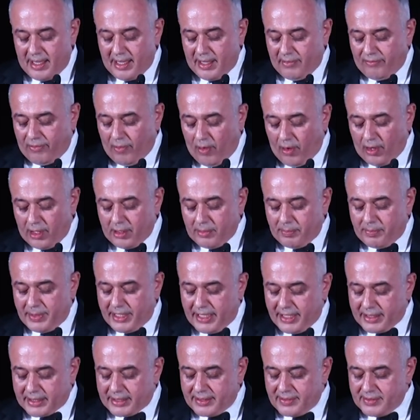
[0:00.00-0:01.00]
for
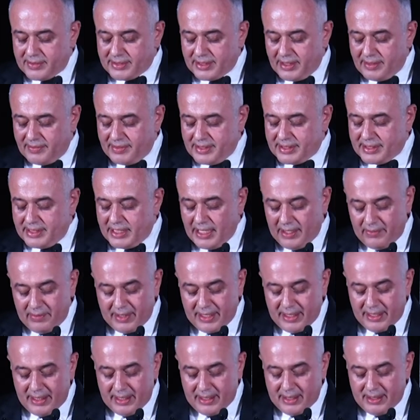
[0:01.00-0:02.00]
predictive service
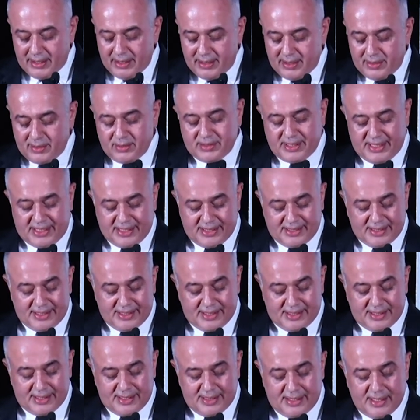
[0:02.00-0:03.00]
delivery to
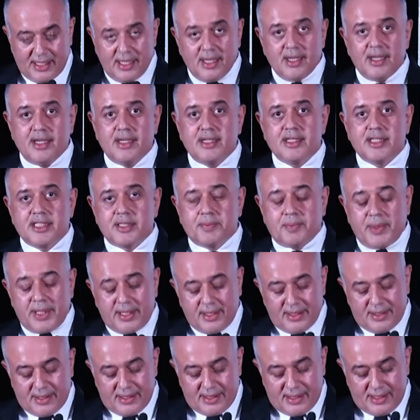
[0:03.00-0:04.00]
citizens.
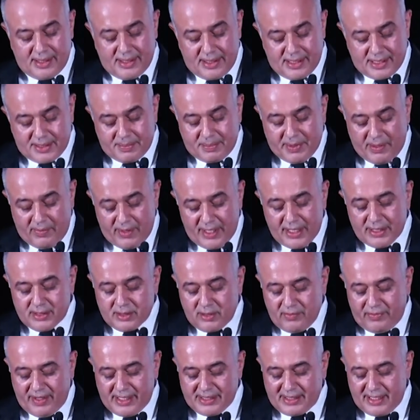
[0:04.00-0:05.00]
SpeakIn is privileged to
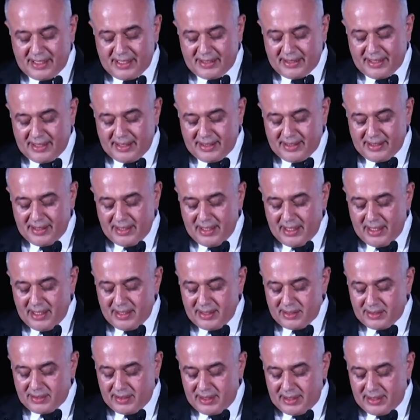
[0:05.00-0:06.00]
facilitate
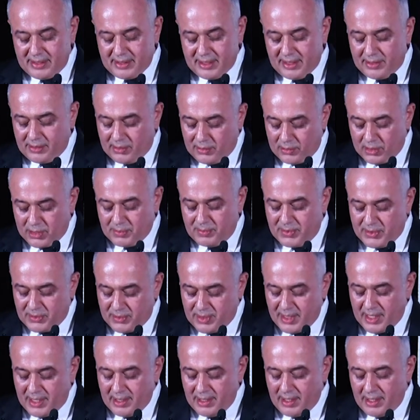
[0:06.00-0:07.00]
Sri Santosh
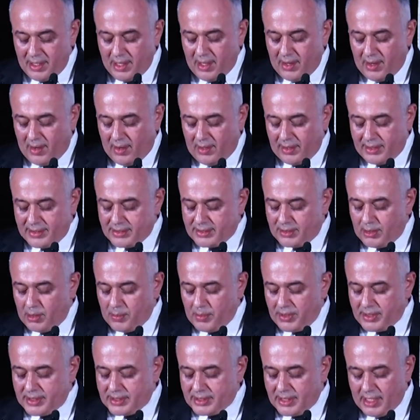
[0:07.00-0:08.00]
Misra on his
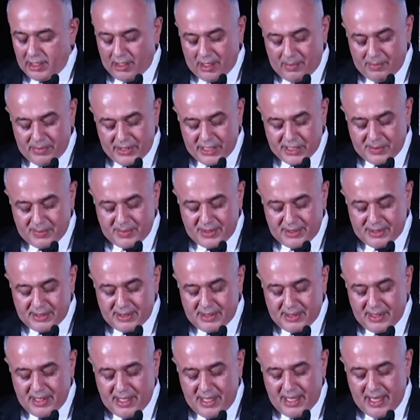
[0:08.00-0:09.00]
numerous
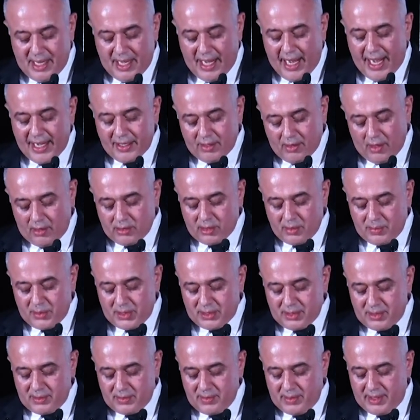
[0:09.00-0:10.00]
accomplishments and
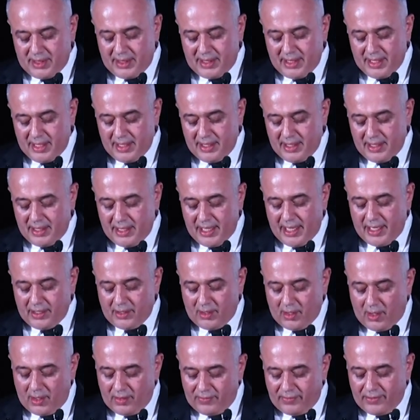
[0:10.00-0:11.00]
contribution to India and
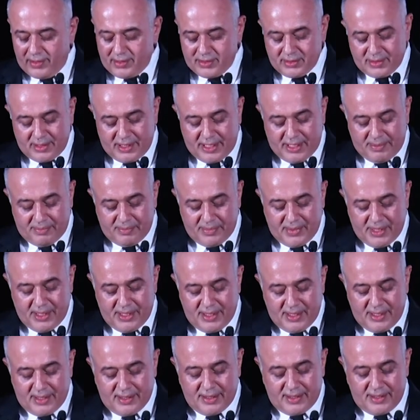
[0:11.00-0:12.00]
confers on him
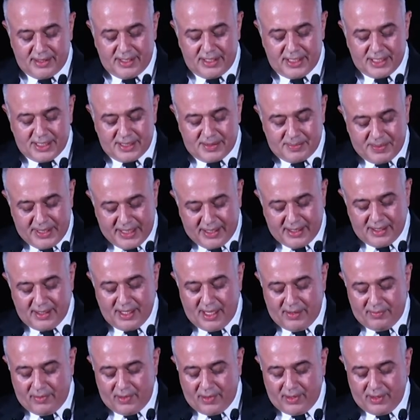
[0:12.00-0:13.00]
the SpeakIn
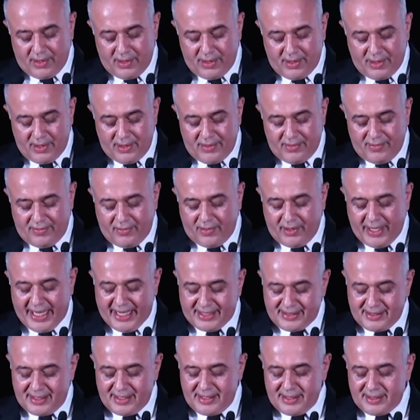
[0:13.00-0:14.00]
Award for
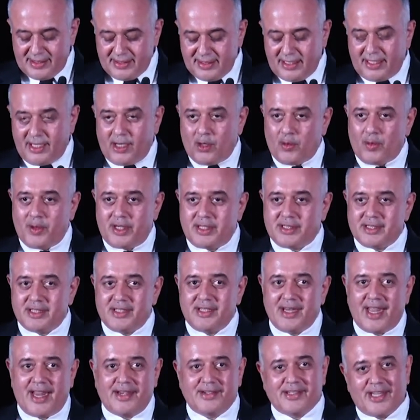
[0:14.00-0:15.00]
Excellence in Innovation
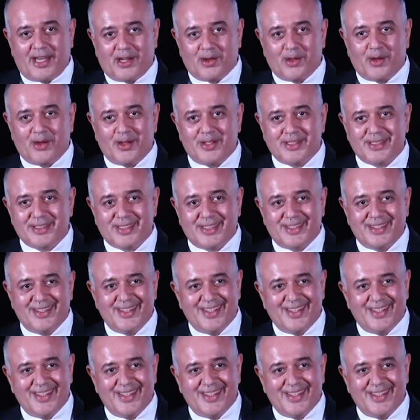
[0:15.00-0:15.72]
and Technology.